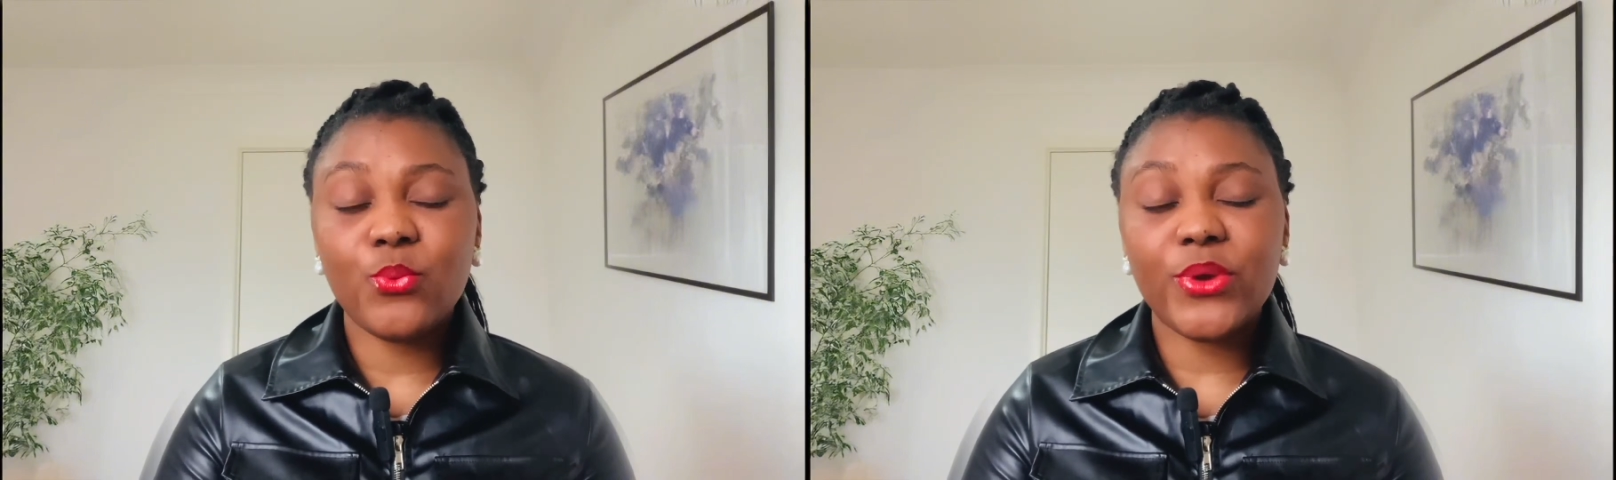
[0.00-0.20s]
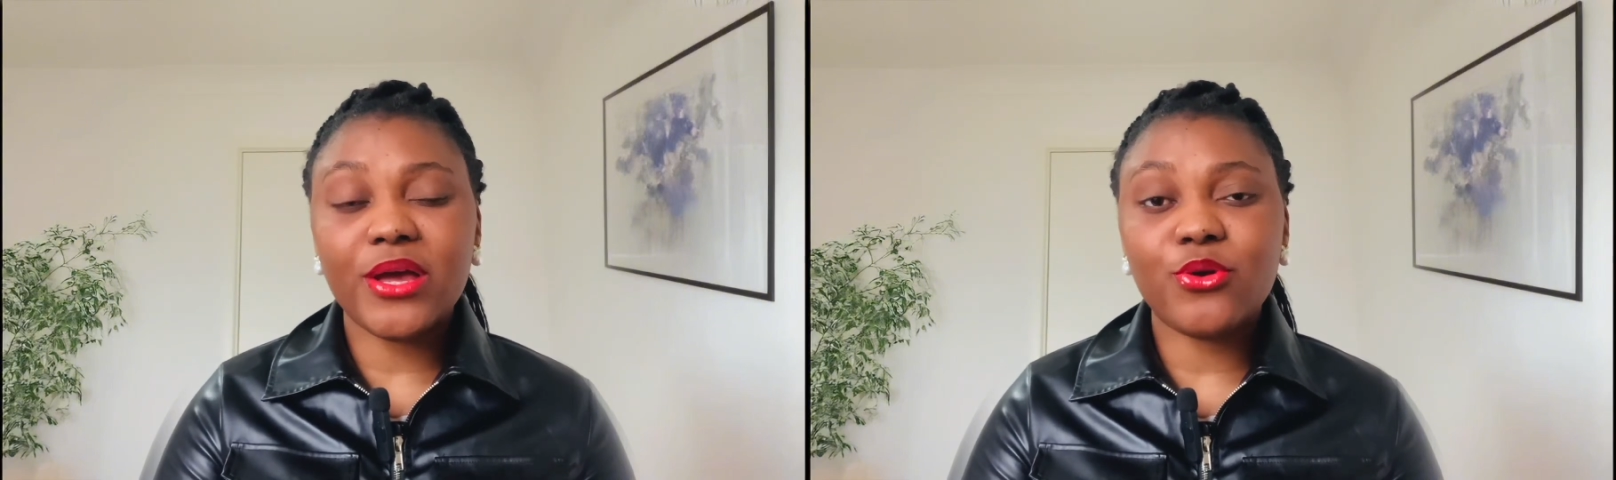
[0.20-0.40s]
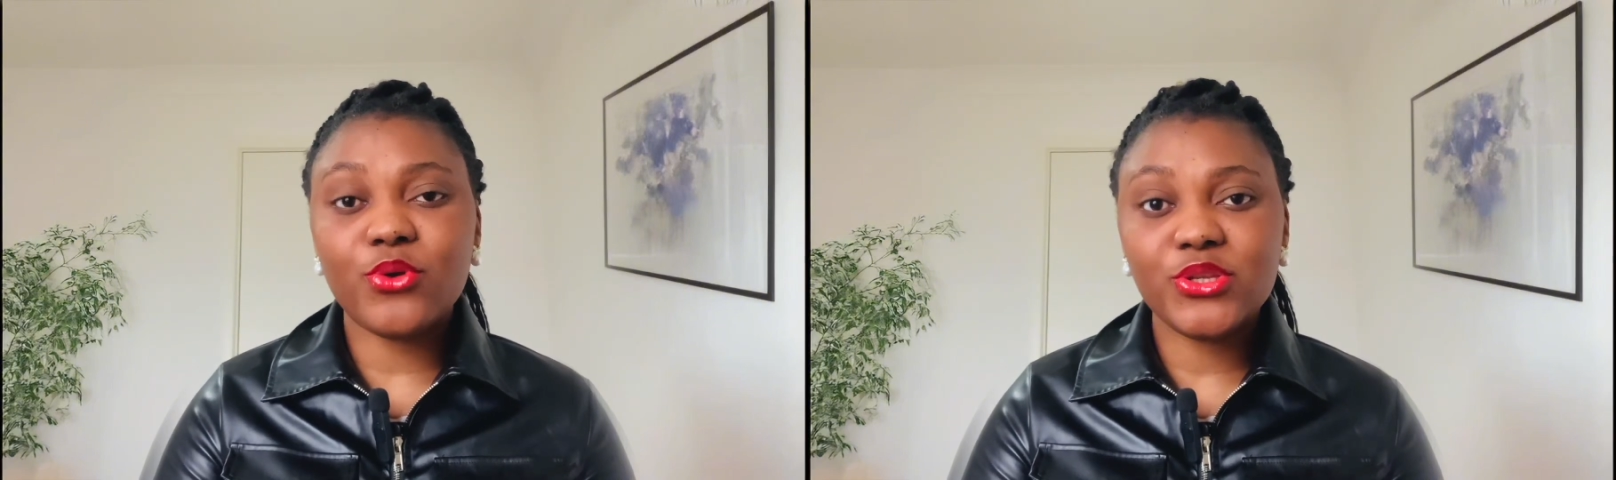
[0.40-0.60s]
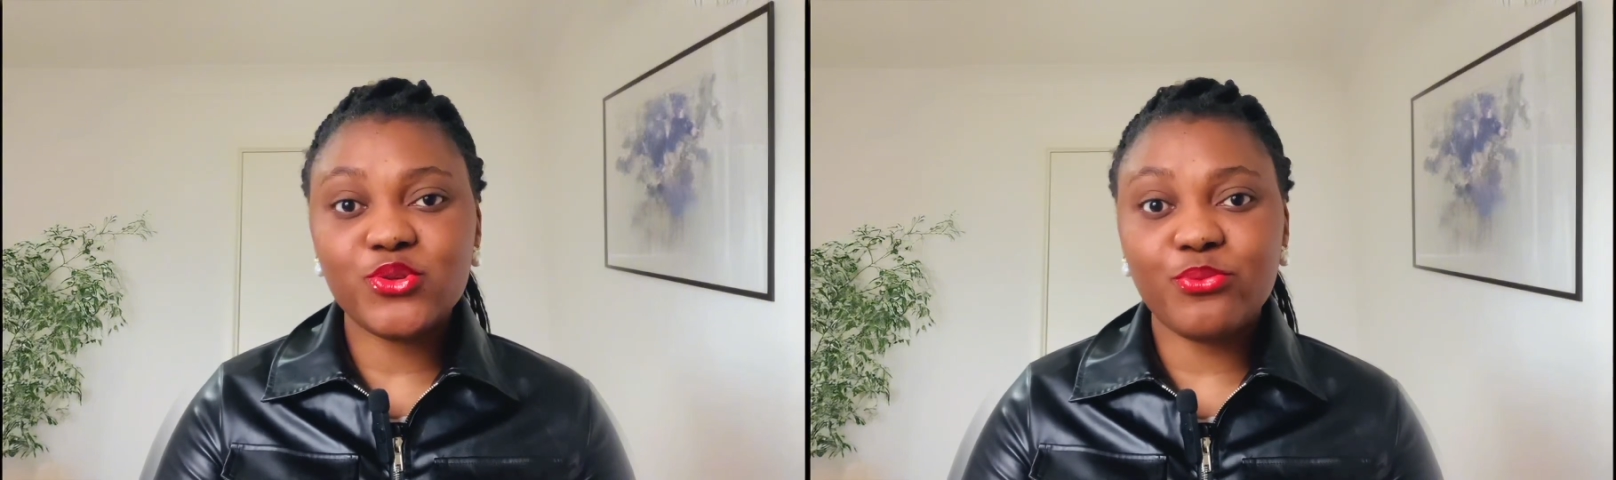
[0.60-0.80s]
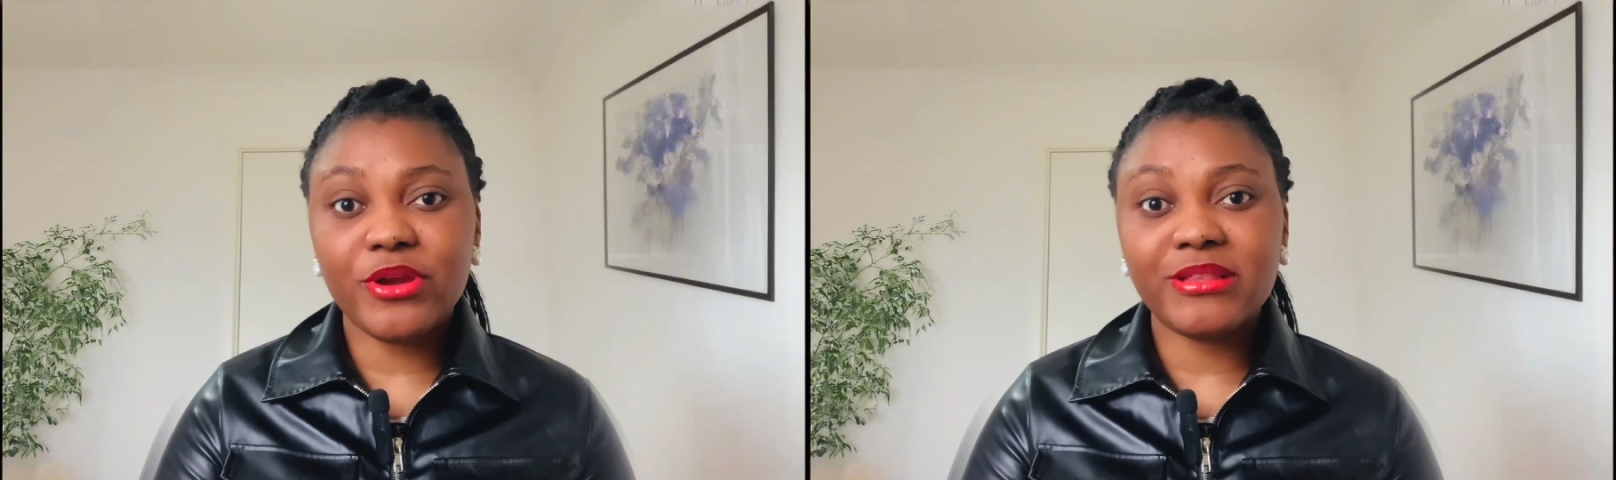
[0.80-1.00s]
We are going
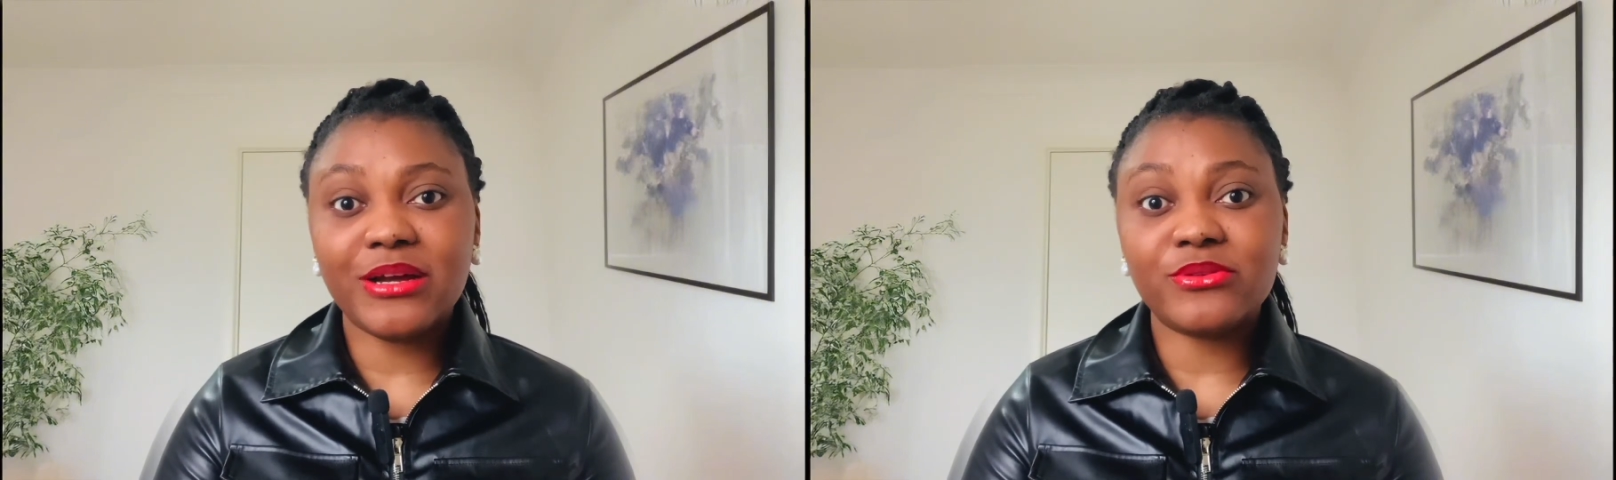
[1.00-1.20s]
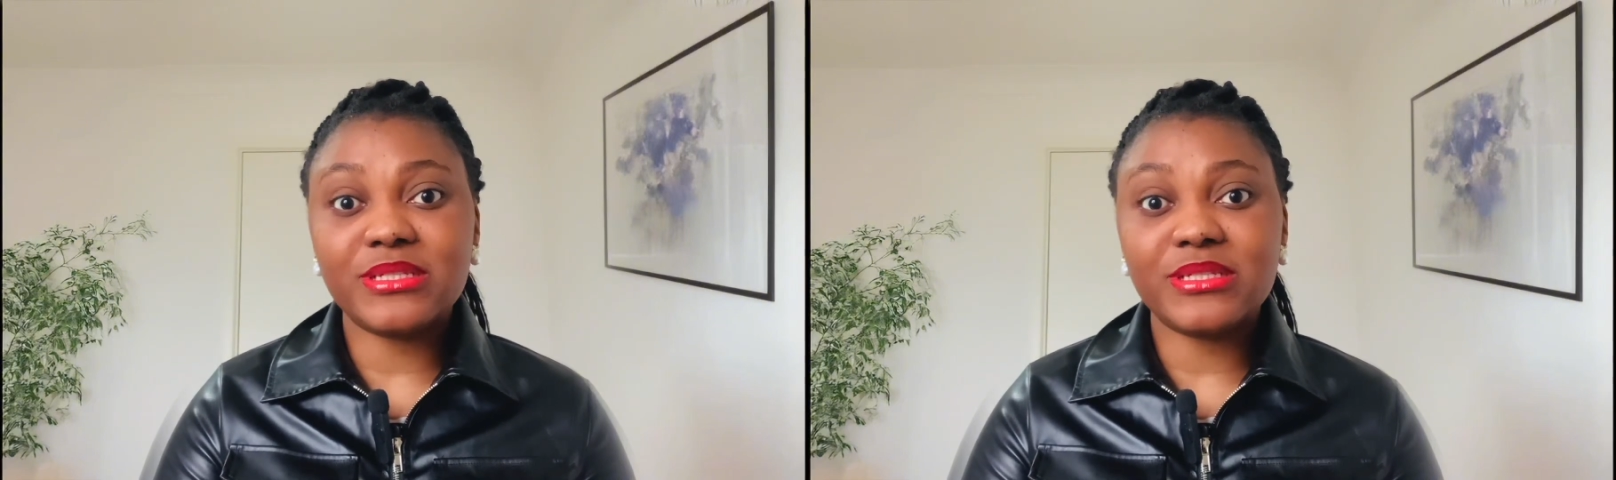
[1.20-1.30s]
to break down